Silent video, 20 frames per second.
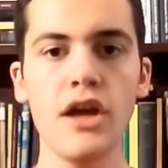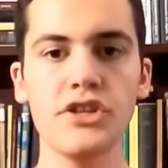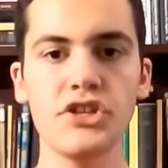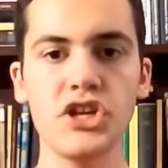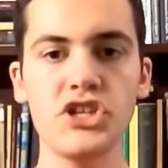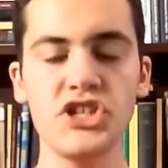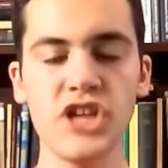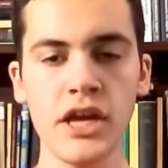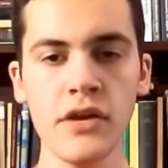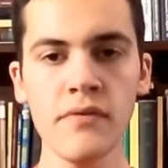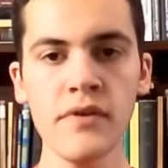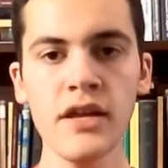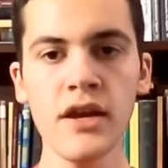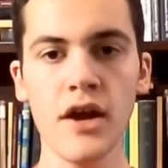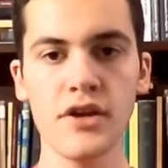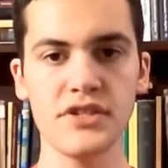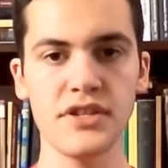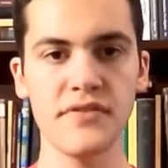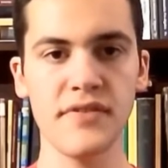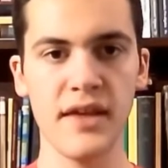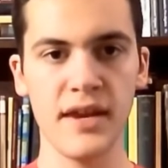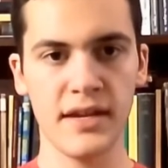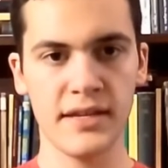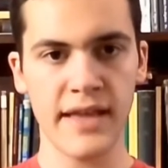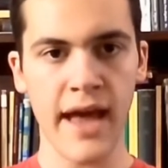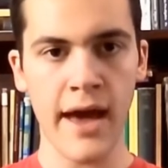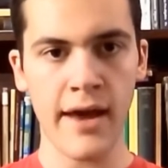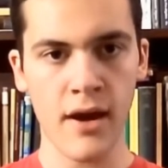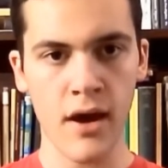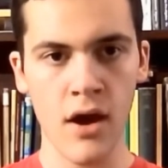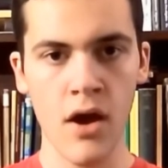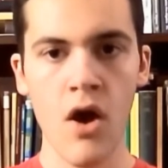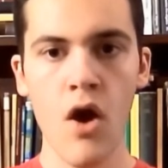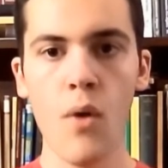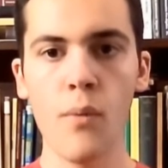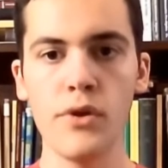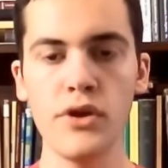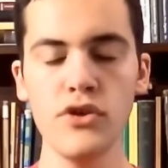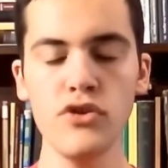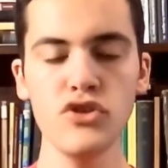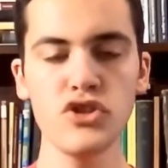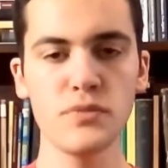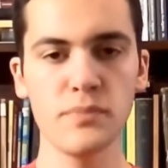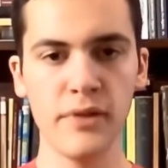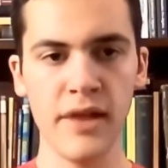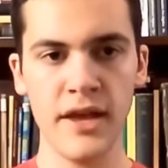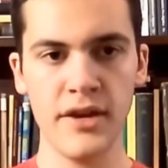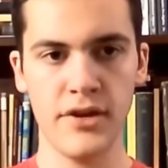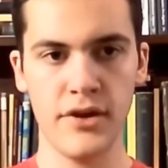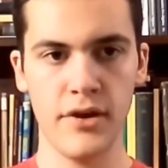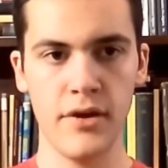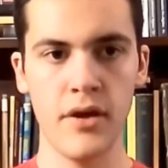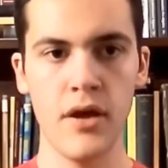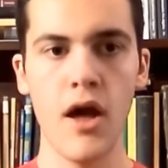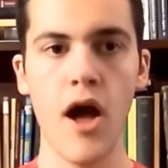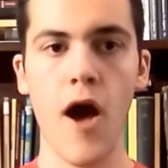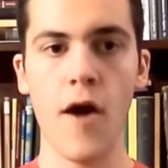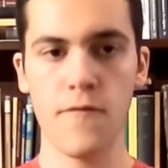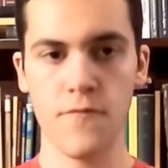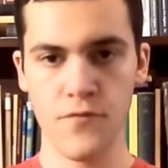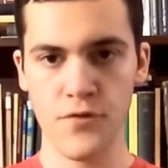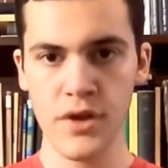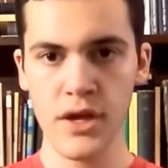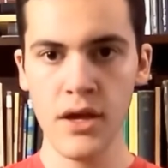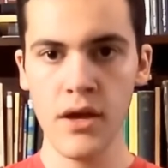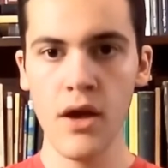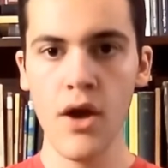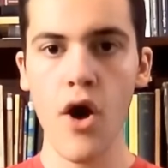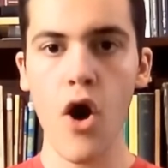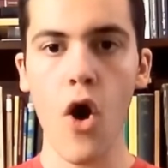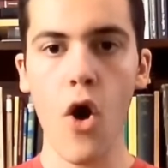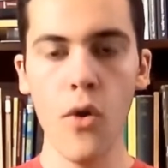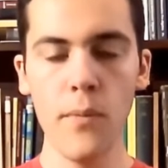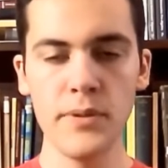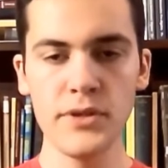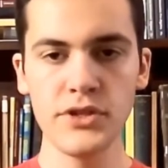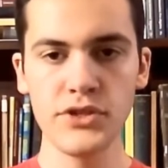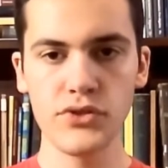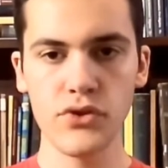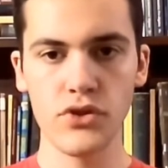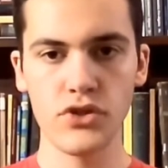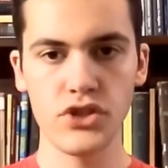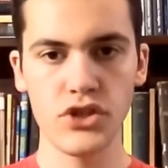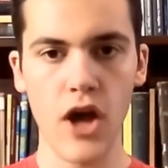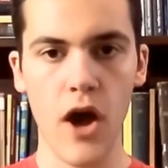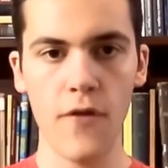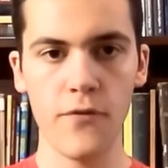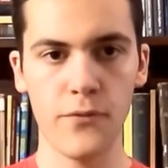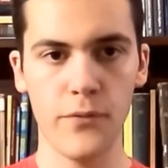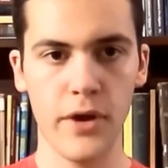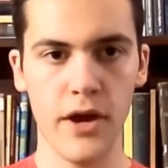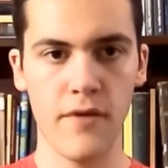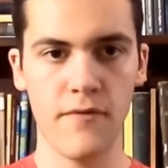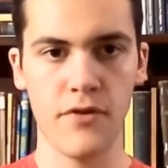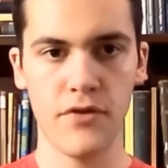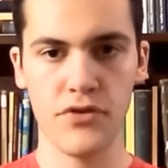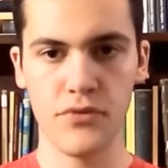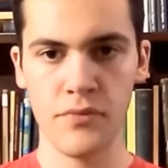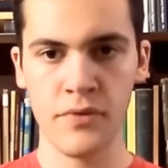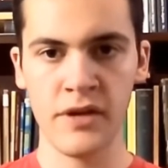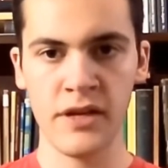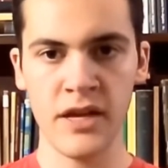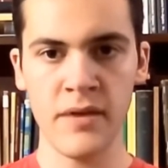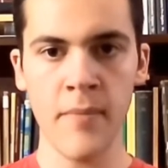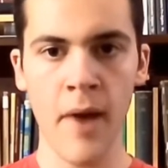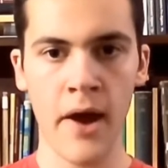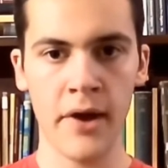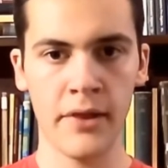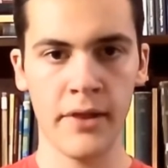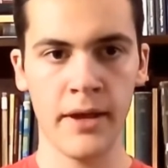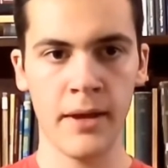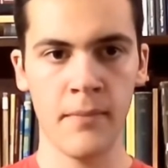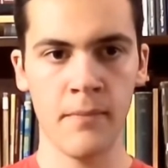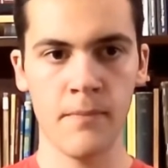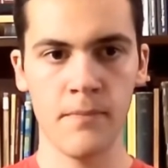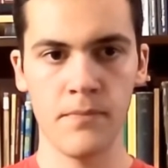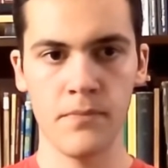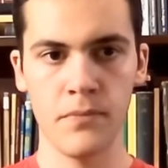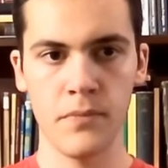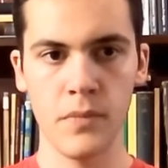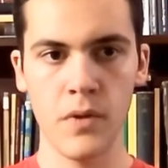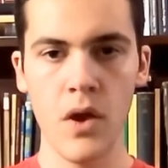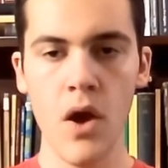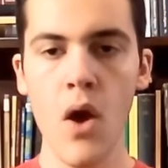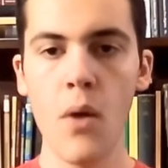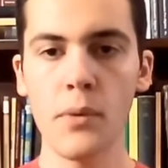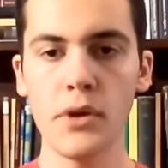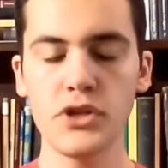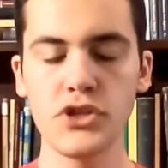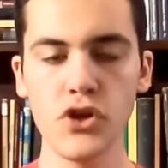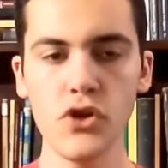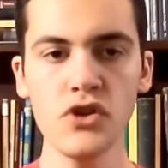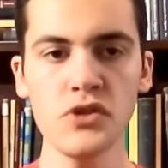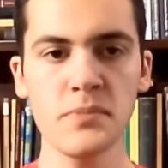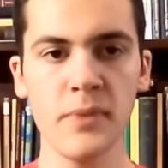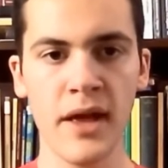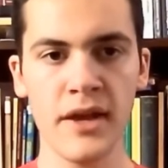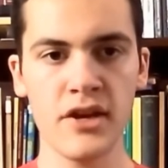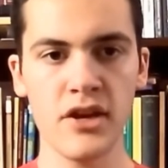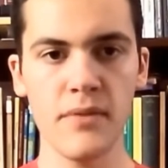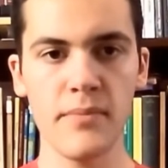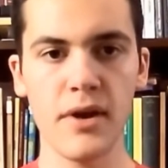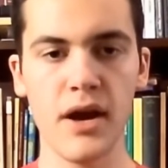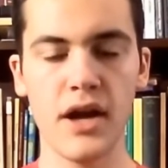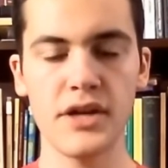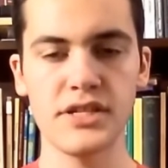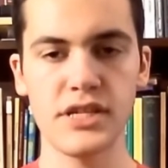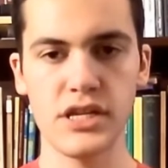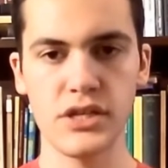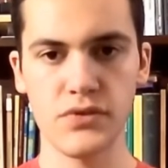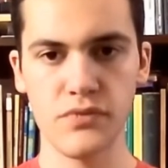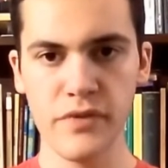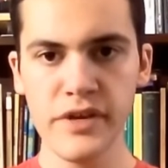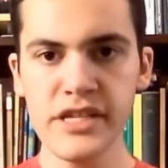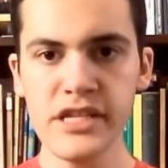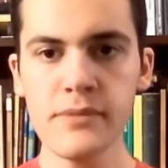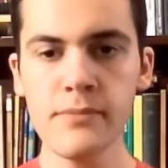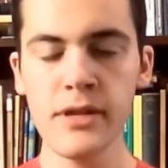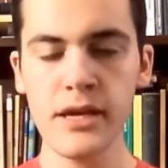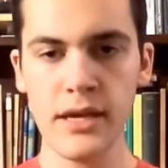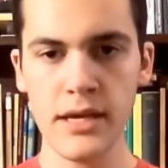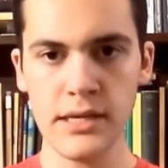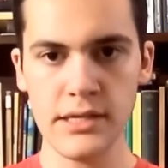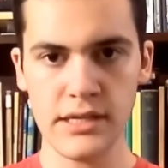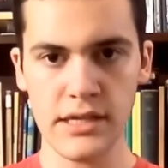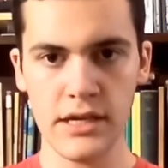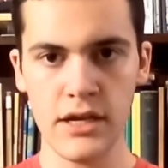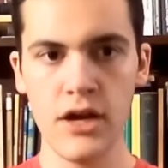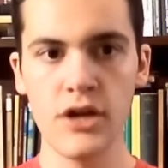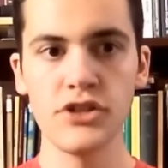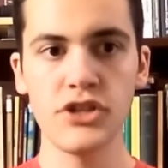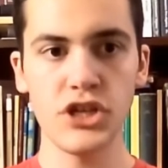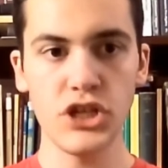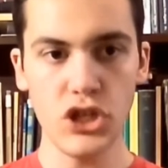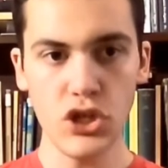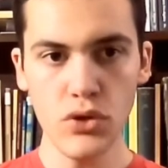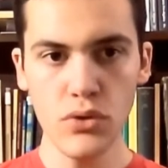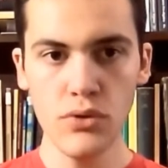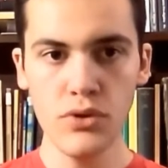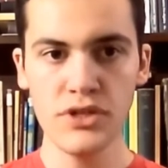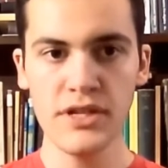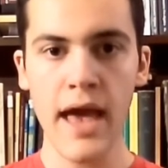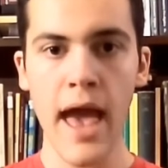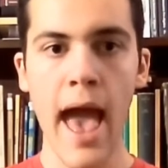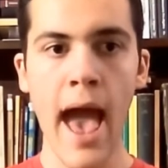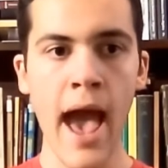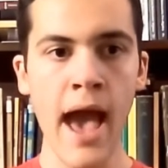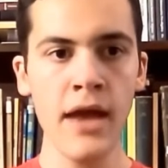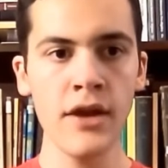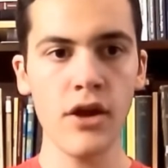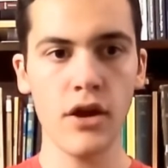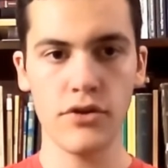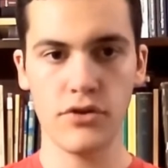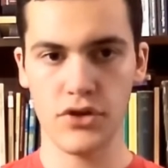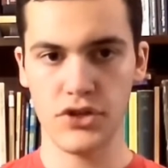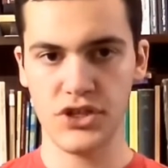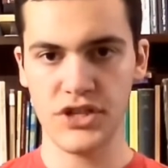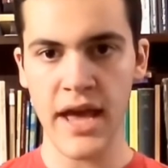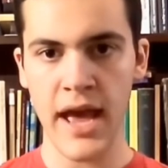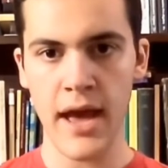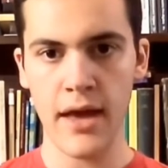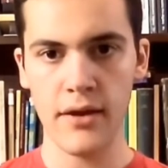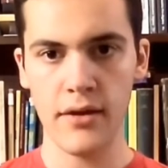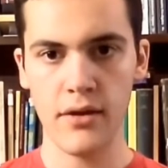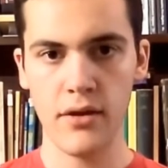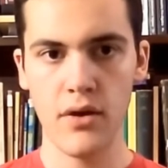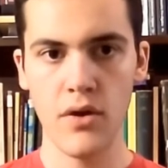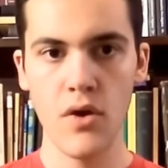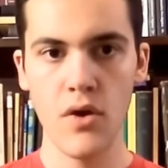To generate our synthetic data, we used Blender, a free, open-source software for 3D modeling. We chose Blender because it is reasonably easy to use and understand.